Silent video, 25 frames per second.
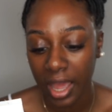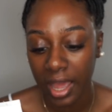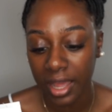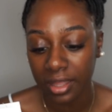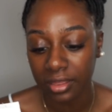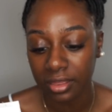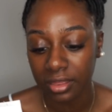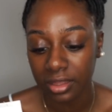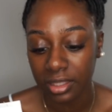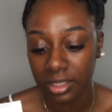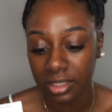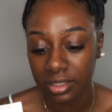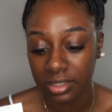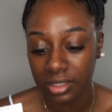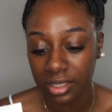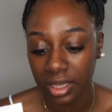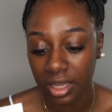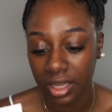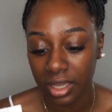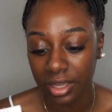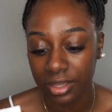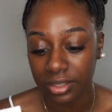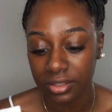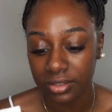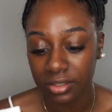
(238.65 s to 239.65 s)
and this
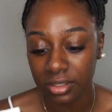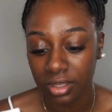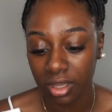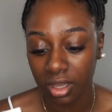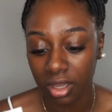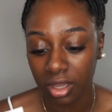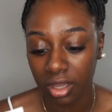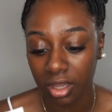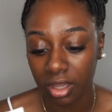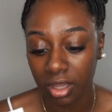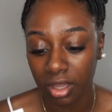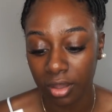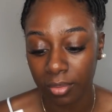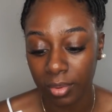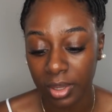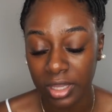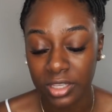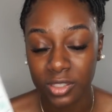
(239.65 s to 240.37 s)
has um,